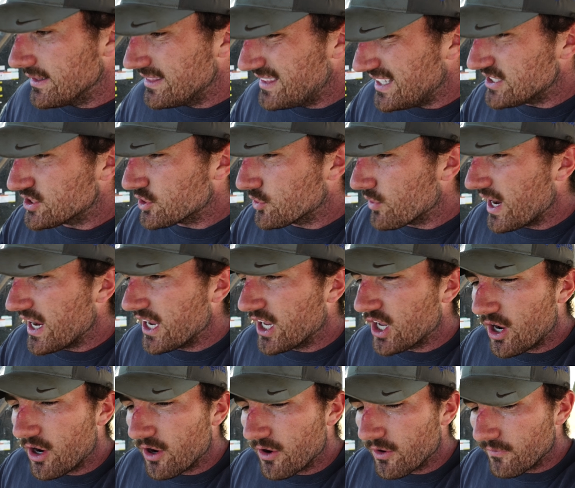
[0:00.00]
This grain
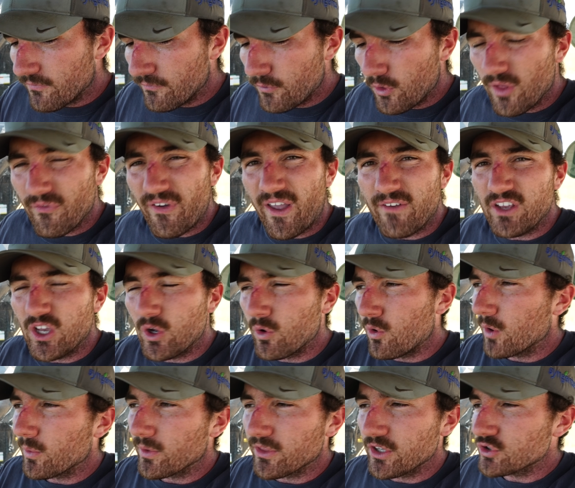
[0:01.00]
cart full of heavy
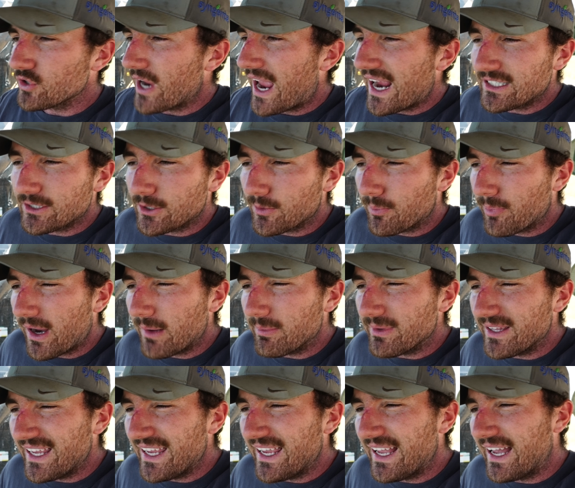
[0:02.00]
corn with a tractor,
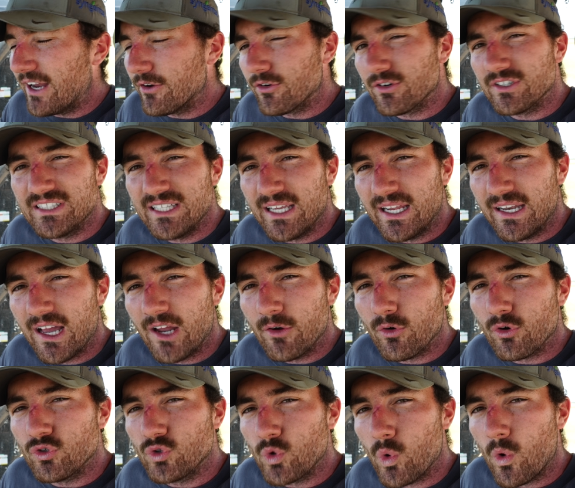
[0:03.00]
probably 110,
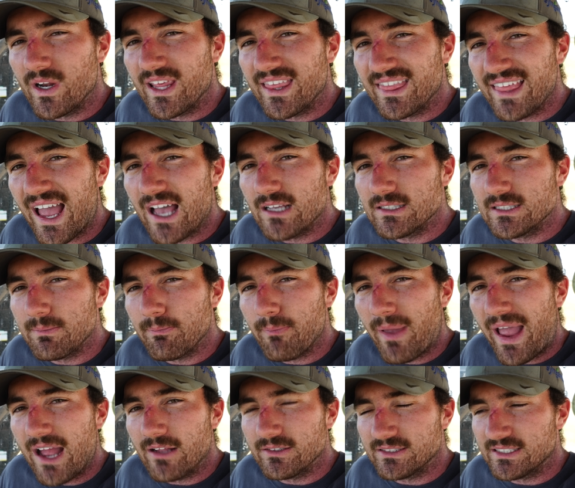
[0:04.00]
120,000
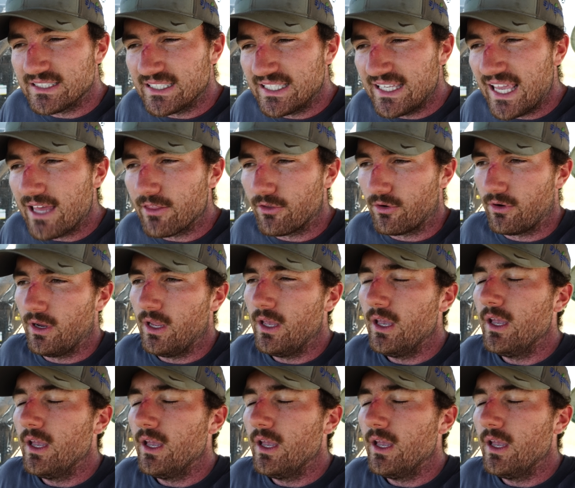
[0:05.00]
pounds together.